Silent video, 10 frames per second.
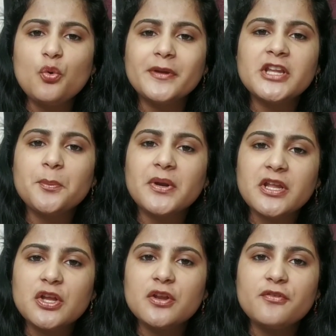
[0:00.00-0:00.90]
whether a
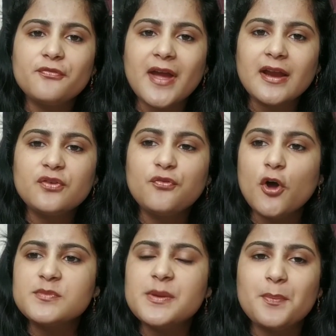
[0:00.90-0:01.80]
particular fact
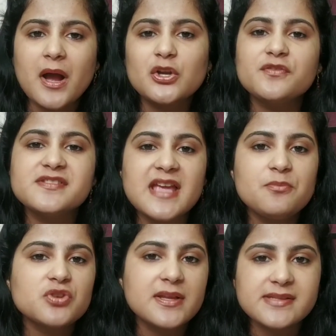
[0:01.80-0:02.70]
forms a part of
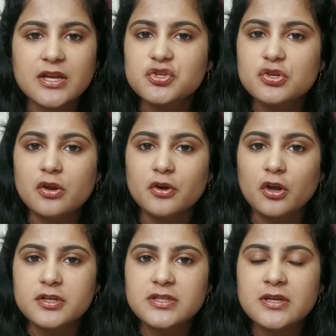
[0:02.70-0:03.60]
same transaction or
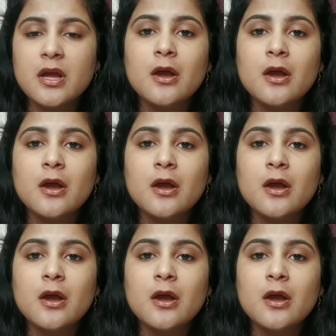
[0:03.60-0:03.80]
not?